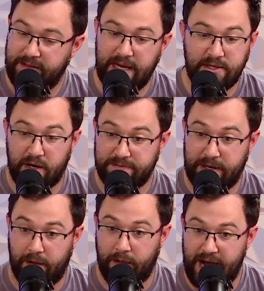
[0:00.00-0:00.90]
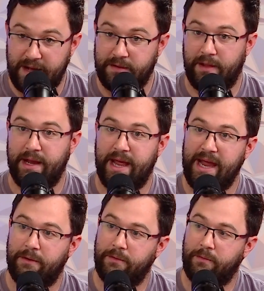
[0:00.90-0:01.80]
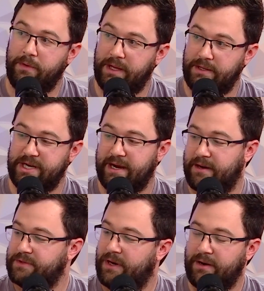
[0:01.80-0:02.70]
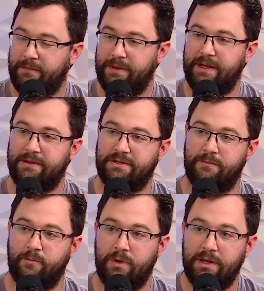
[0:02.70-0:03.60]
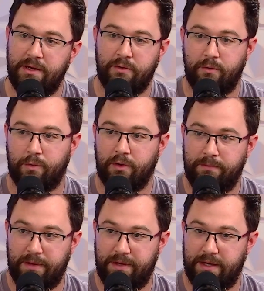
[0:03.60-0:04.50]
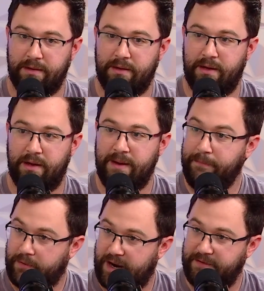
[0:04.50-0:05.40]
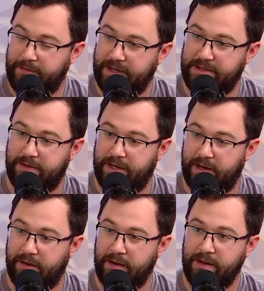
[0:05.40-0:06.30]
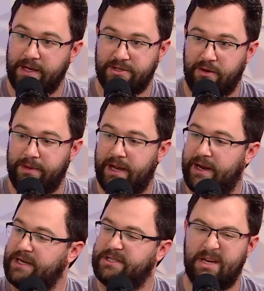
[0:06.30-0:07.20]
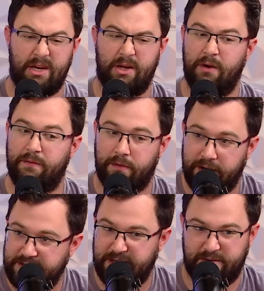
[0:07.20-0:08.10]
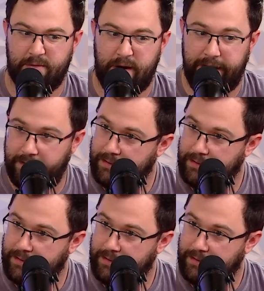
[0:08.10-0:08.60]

they talked about a lot, and they're like, "Hey, Jack and I were talking. We think there's some really cool world building improv that we could do here." They told me that, and I just said, "Go for it. It sounds great."